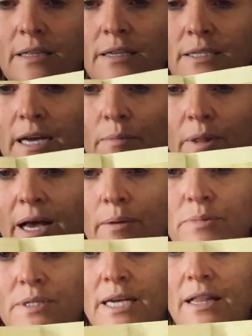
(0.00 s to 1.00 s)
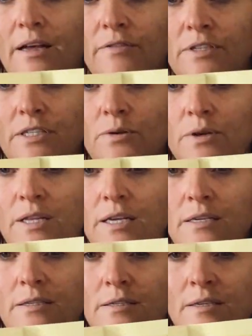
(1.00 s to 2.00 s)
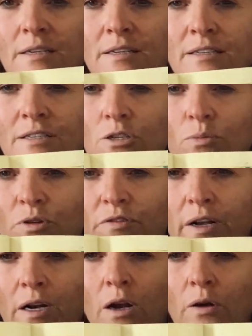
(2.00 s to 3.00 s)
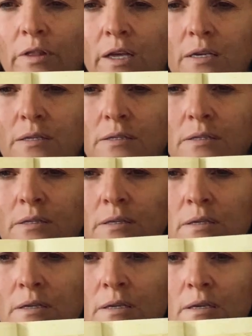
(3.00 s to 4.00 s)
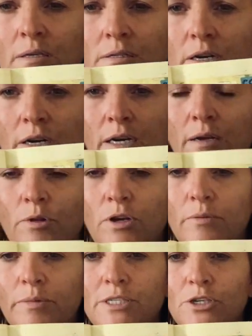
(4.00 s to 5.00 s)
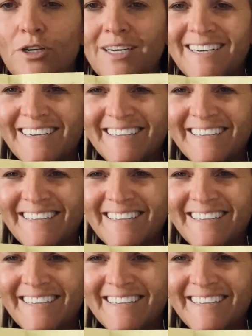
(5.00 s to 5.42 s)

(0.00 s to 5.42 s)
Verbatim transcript: in the time lapse. I loved doing this, super fun. No, this, sorry, I'm looking at my screen.